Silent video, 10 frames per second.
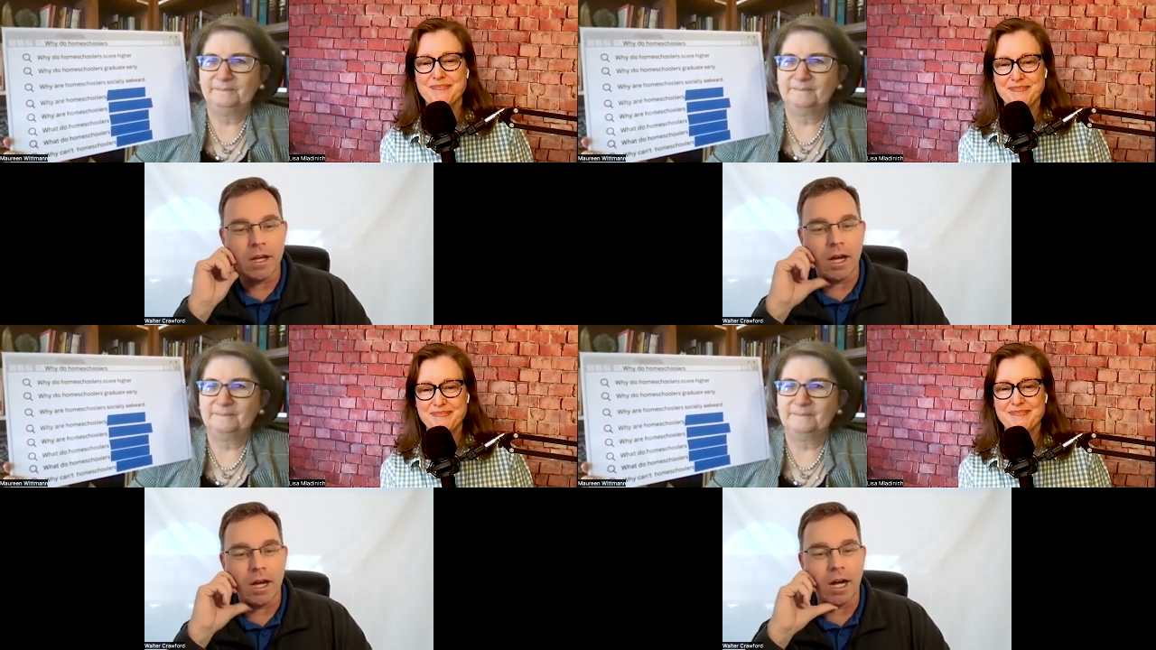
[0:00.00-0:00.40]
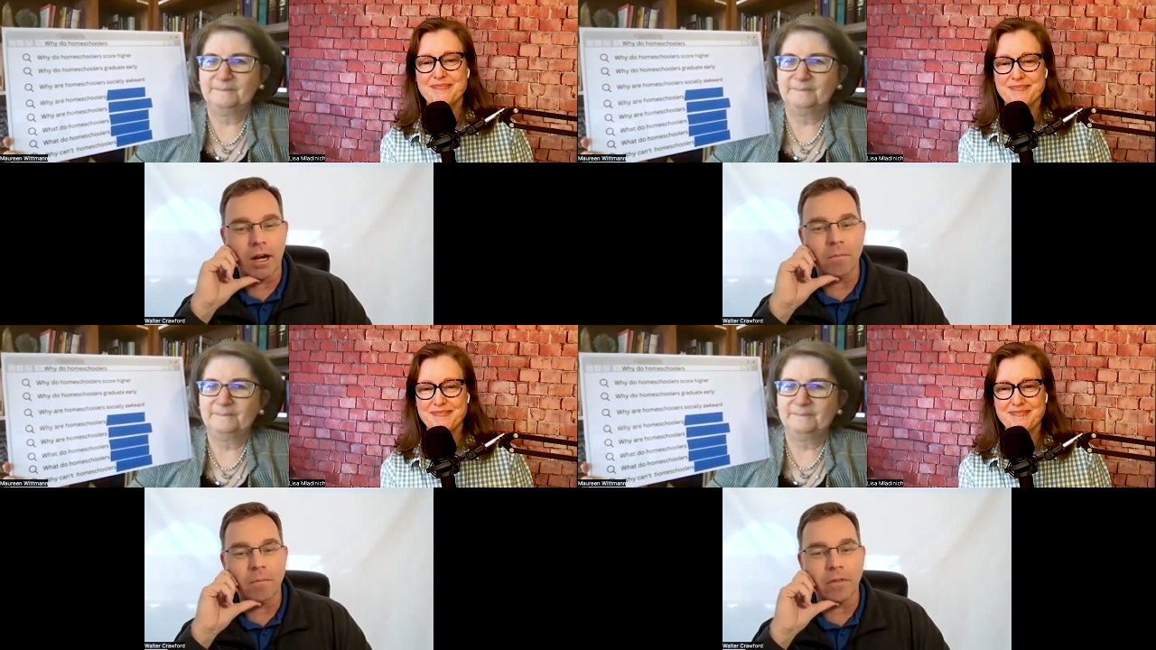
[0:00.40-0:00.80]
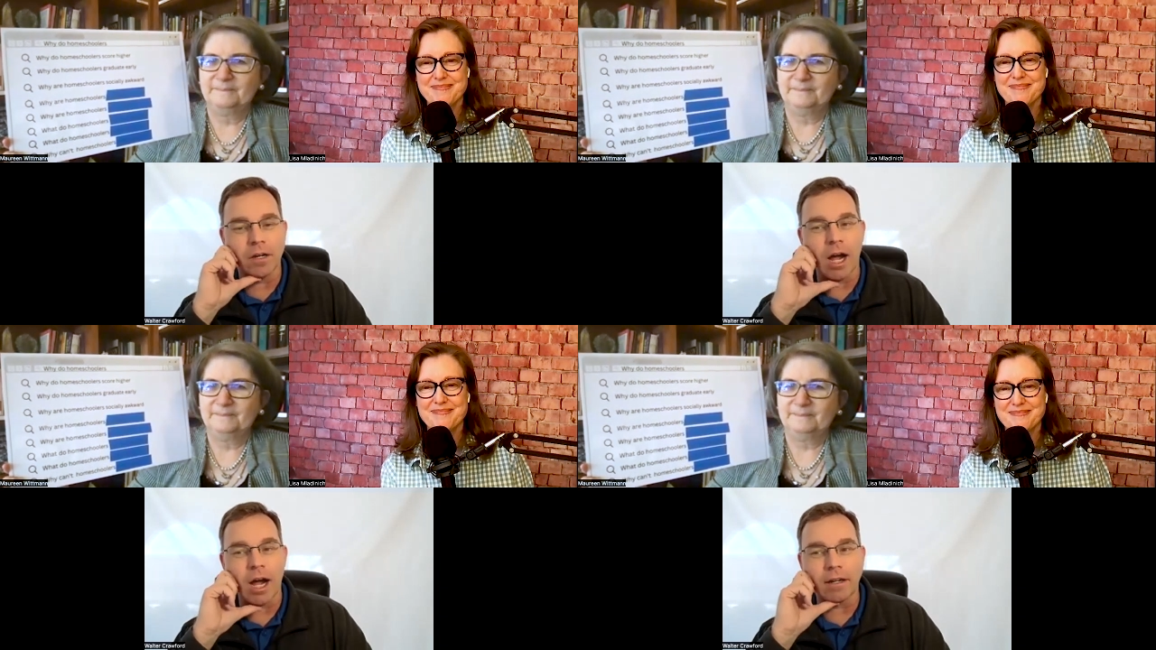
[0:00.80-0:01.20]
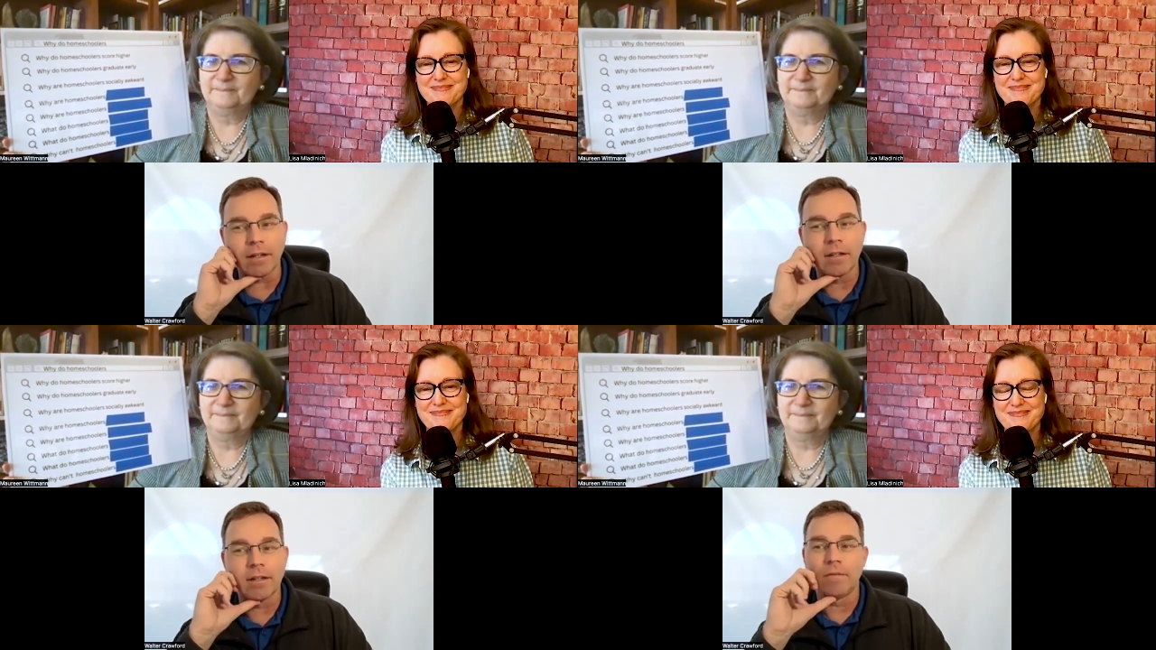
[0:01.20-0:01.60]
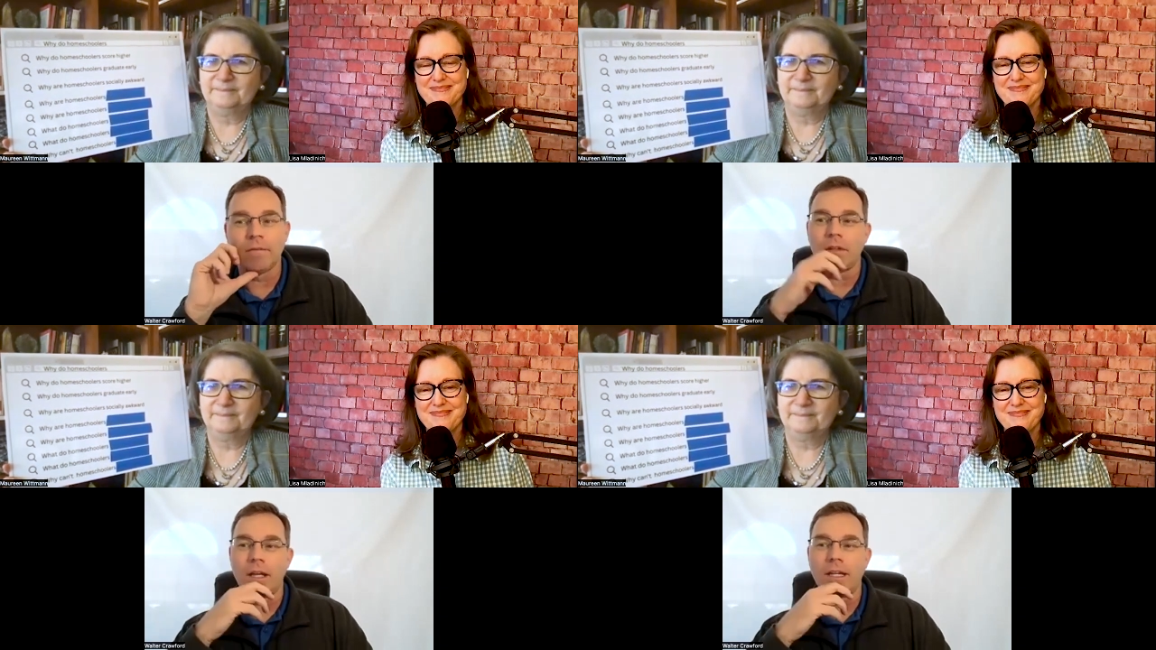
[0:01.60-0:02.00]
Speaker 1: They're not
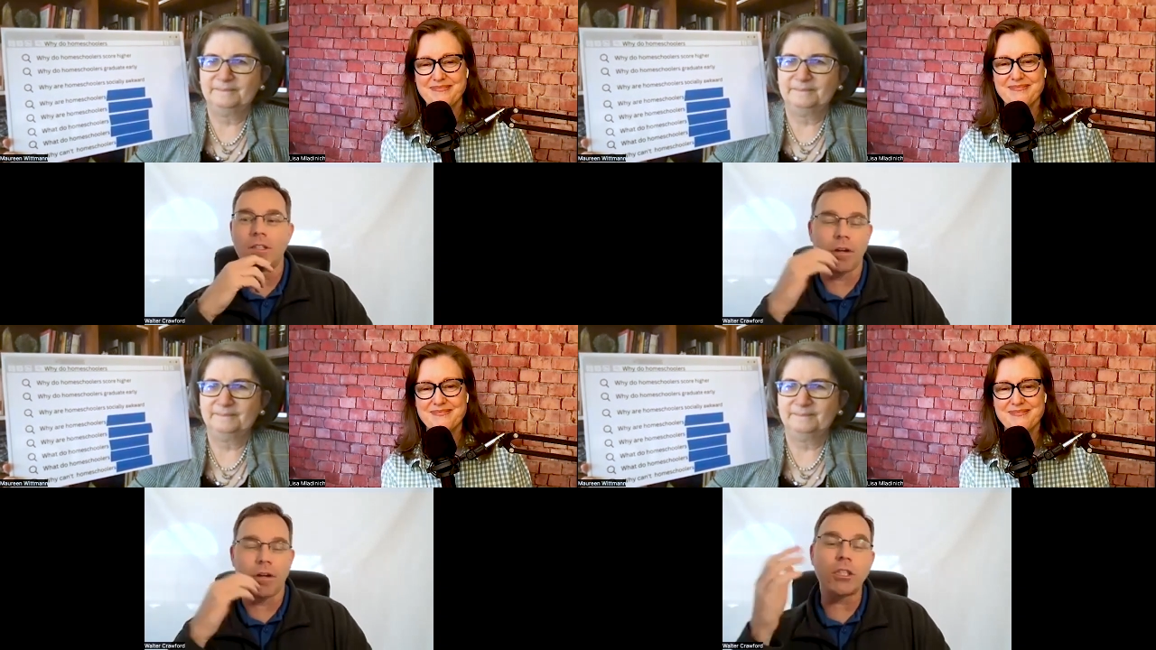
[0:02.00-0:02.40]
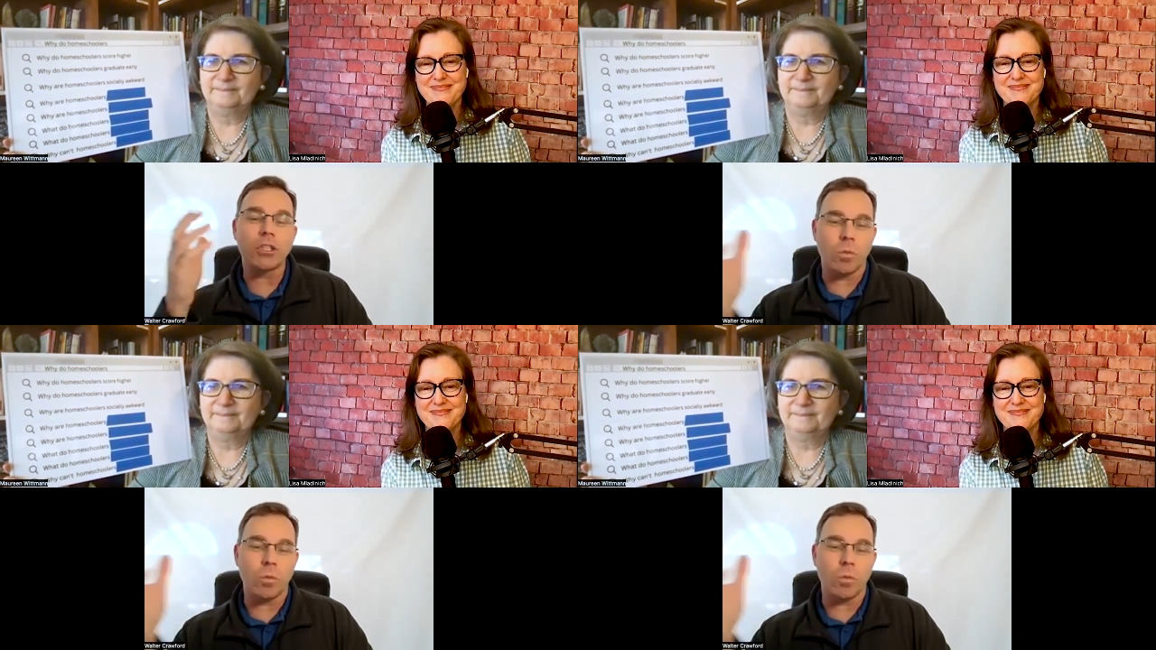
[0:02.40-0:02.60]
entrenched